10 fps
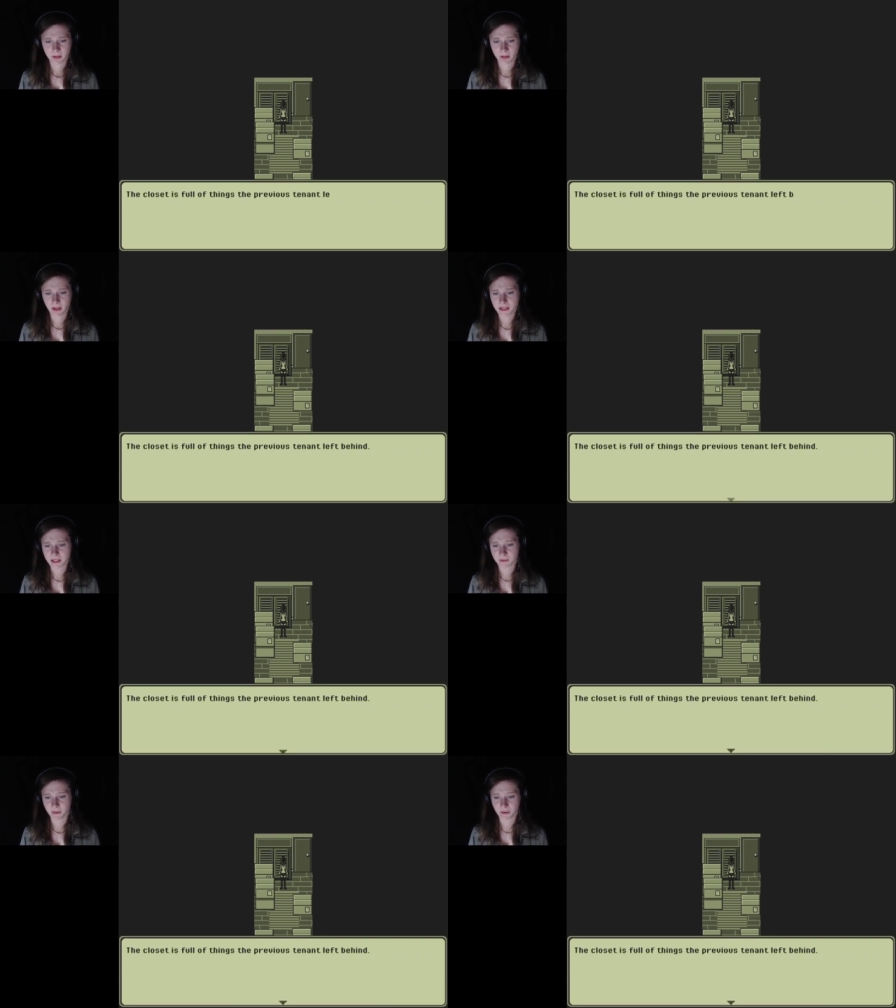The
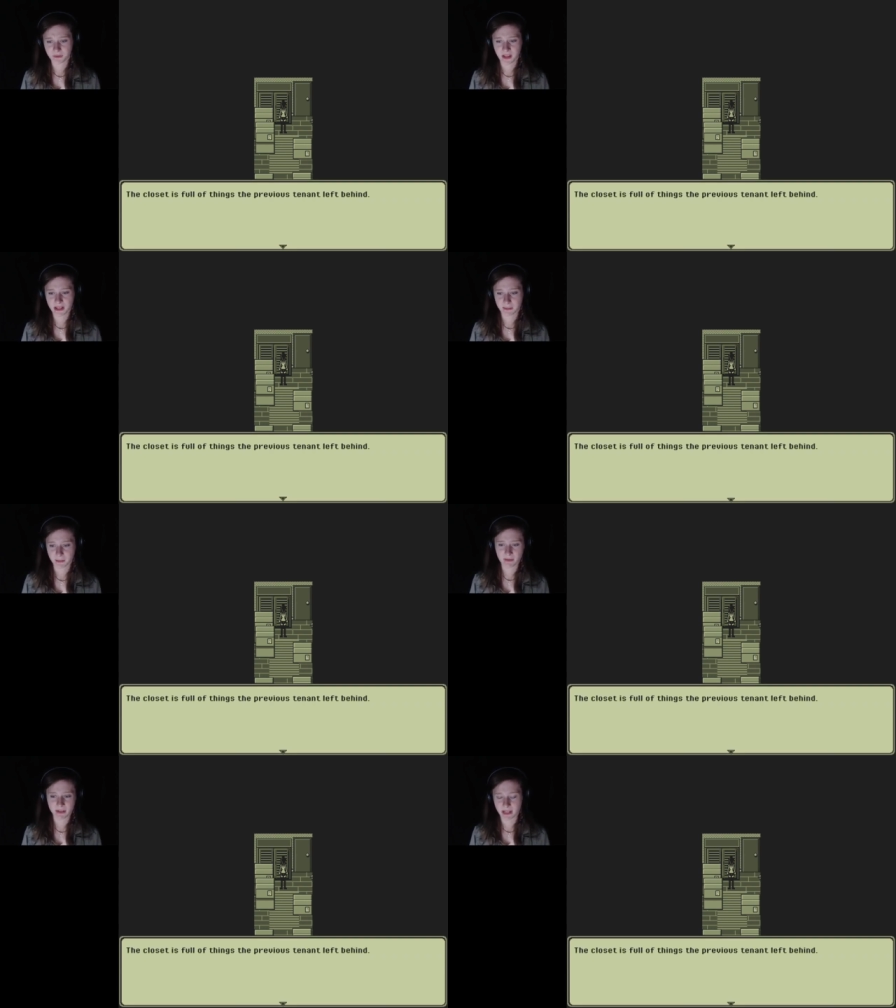closet is full of things the
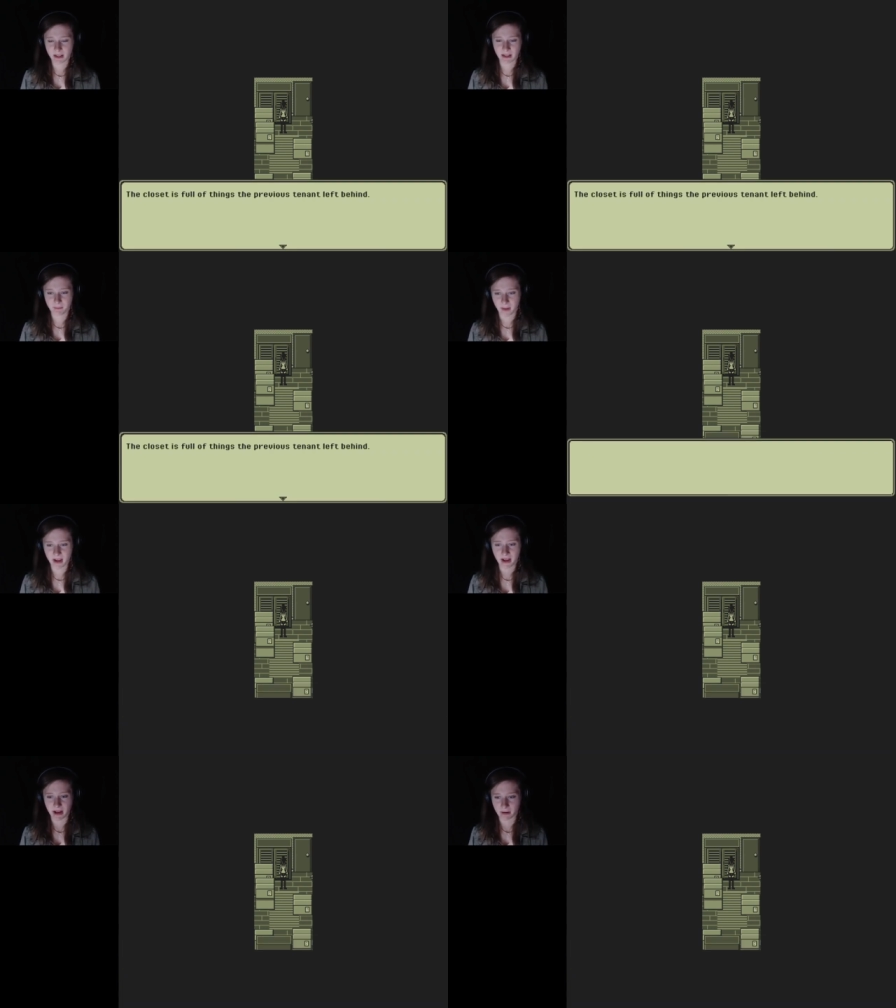previous tenant left
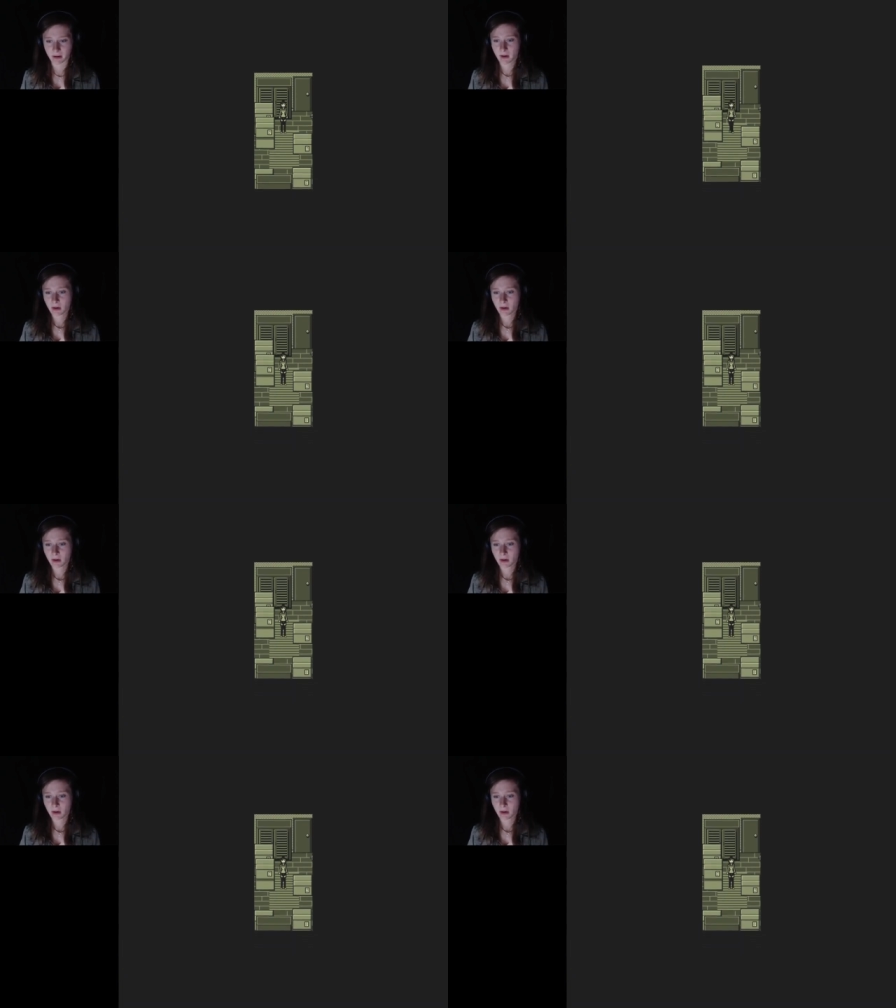behind.